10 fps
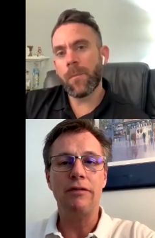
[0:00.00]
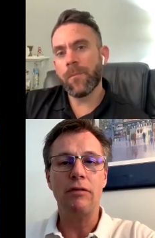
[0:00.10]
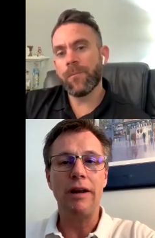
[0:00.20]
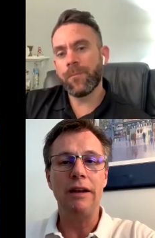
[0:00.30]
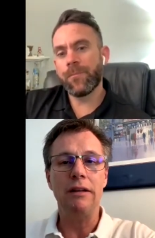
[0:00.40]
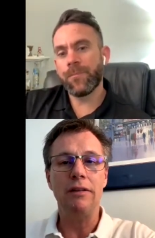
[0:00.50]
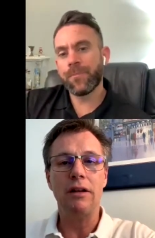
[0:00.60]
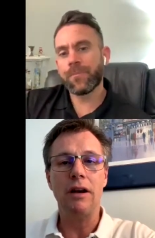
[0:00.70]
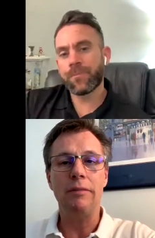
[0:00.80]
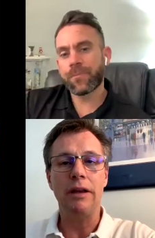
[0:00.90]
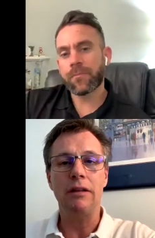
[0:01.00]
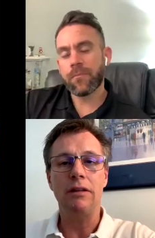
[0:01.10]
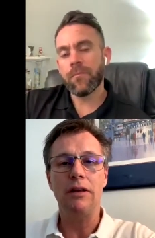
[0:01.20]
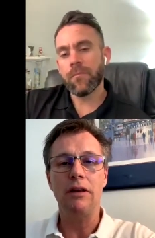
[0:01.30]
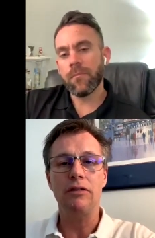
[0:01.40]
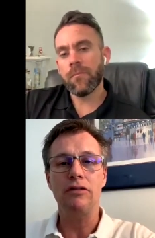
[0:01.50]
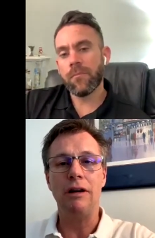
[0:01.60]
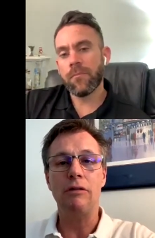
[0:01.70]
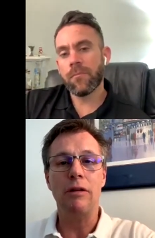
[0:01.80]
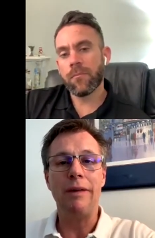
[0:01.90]
Speaker 1: rent in the coming year or two, I
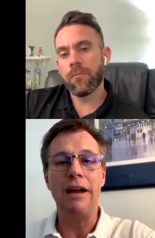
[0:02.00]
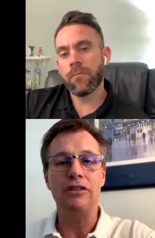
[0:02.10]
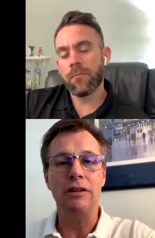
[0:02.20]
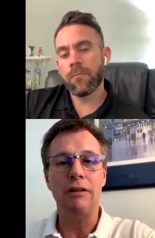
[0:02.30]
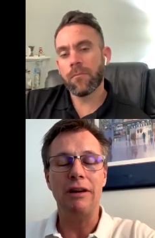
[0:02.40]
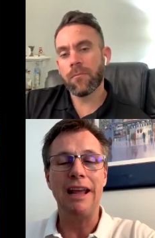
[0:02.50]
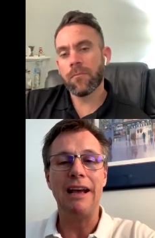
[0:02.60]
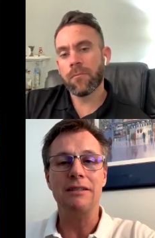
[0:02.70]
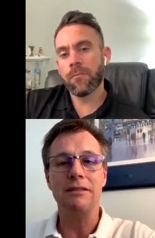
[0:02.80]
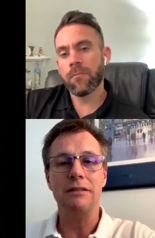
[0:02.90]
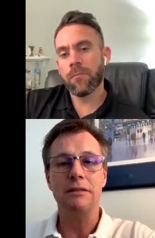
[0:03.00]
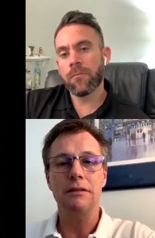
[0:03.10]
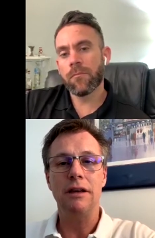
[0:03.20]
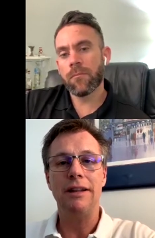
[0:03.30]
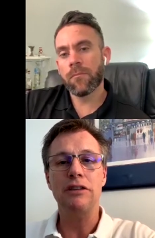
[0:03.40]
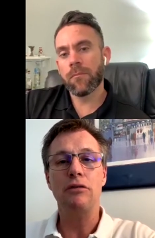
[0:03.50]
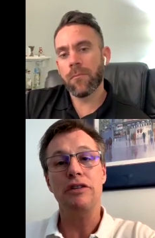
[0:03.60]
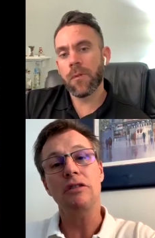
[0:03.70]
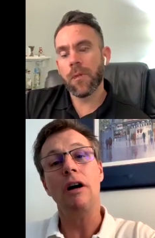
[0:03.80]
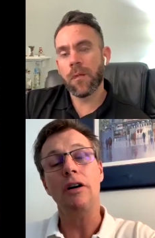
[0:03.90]
would imagine, I would guess. And that's what we
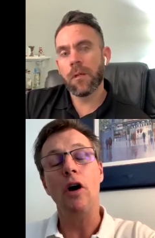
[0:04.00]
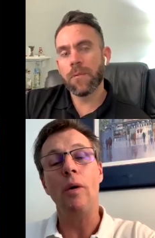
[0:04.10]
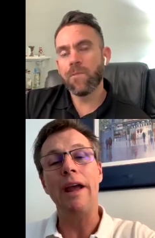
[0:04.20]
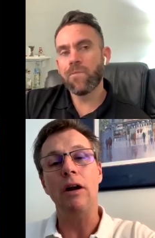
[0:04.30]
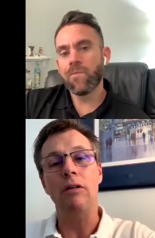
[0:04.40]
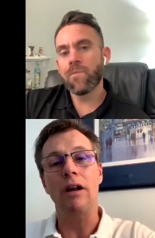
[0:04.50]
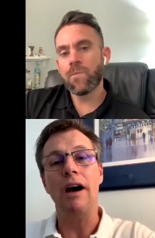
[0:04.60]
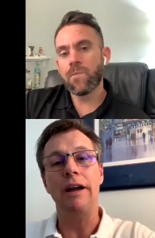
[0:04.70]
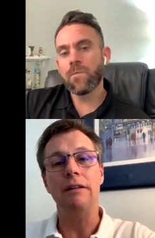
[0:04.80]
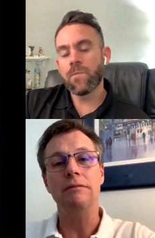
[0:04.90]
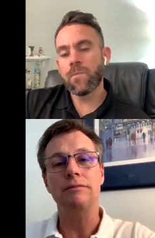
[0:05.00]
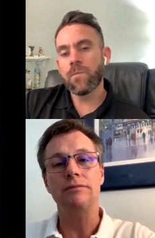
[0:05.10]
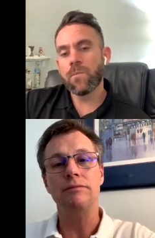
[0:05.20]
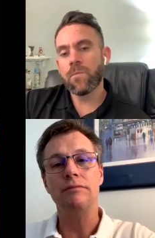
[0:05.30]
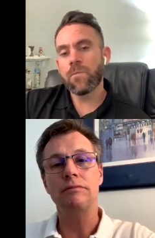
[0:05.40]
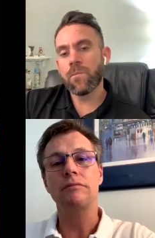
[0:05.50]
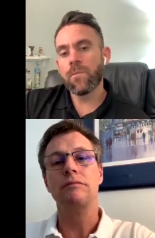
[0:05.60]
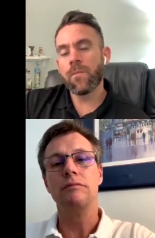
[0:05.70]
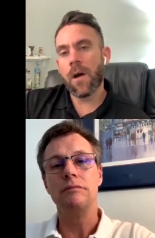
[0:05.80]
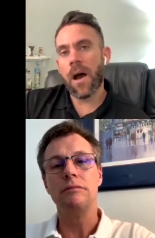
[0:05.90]
saw in oh eight, oh nine.
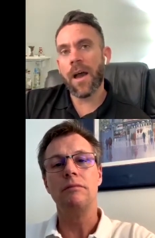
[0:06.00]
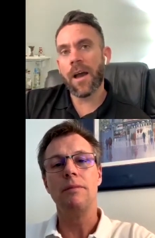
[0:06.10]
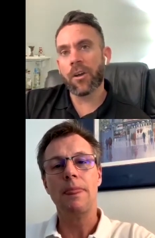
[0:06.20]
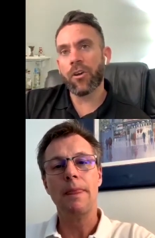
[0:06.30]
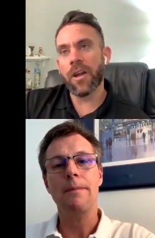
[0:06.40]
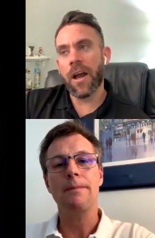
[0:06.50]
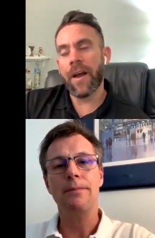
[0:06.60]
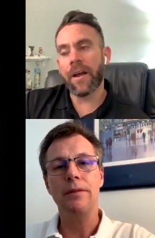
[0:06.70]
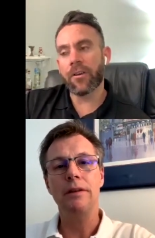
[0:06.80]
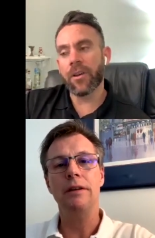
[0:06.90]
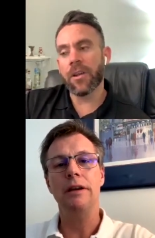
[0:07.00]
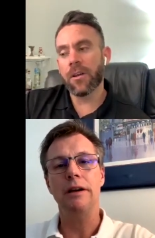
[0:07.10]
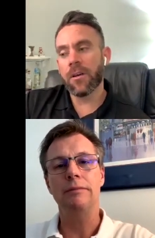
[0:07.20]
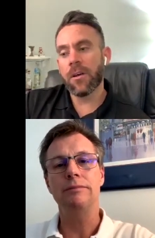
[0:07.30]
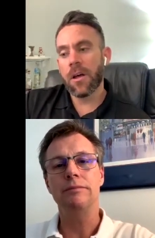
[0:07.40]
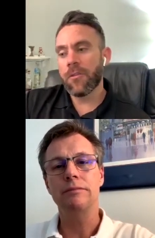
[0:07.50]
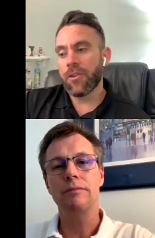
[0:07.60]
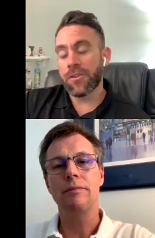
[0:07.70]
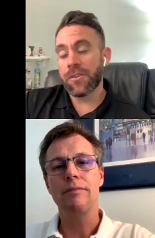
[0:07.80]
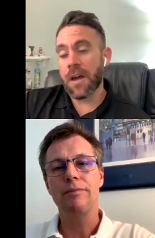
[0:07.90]
Speaker 2: I agree. I agree. Yeah.
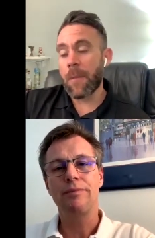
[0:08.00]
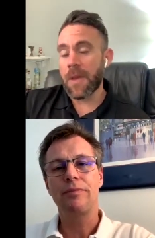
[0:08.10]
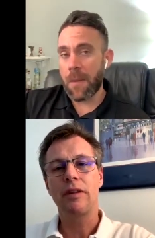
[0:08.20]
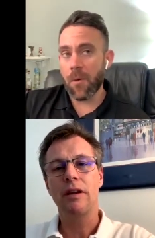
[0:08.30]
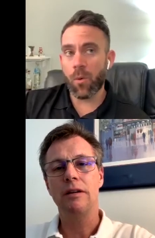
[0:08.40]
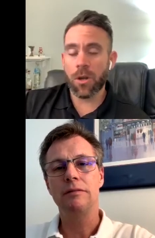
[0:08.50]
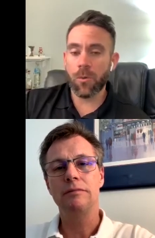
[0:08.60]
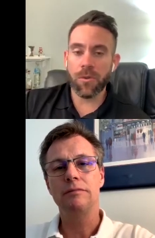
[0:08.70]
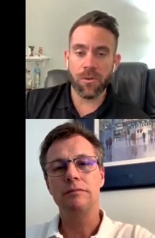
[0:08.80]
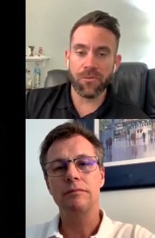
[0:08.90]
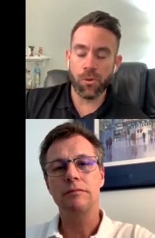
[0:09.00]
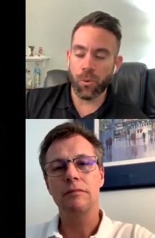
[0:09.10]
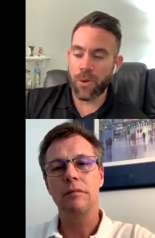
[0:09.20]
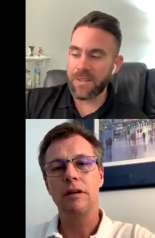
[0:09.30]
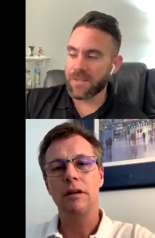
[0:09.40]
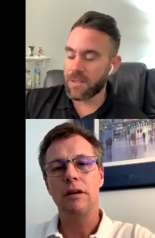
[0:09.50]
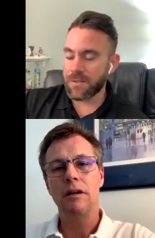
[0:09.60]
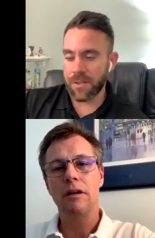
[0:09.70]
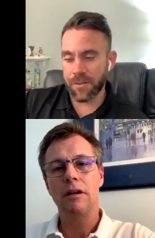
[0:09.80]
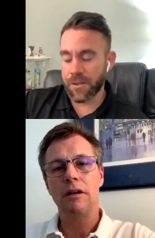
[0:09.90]
There's, I mean, I've been working with a few renters,
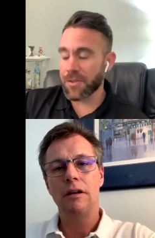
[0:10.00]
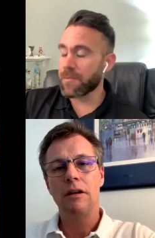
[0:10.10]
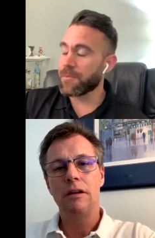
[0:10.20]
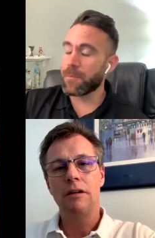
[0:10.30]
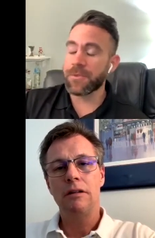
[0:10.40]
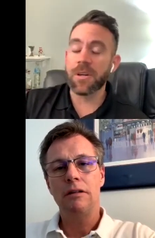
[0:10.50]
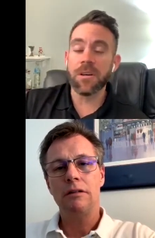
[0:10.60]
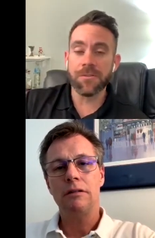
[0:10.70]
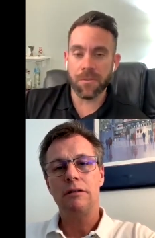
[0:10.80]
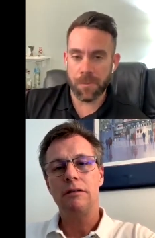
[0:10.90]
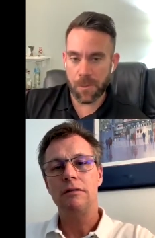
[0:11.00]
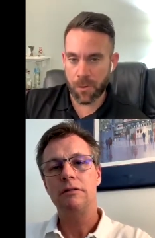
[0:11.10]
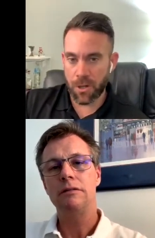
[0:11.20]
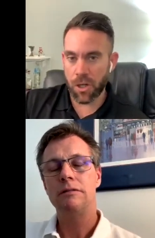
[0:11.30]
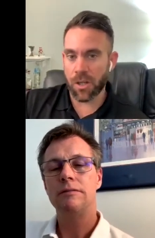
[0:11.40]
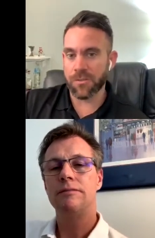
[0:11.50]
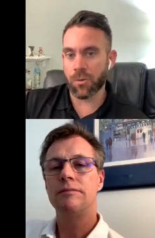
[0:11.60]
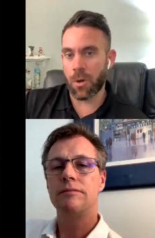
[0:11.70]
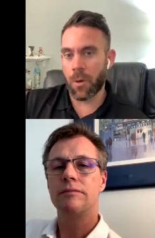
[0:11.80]
and there's tons of people that are looking to rent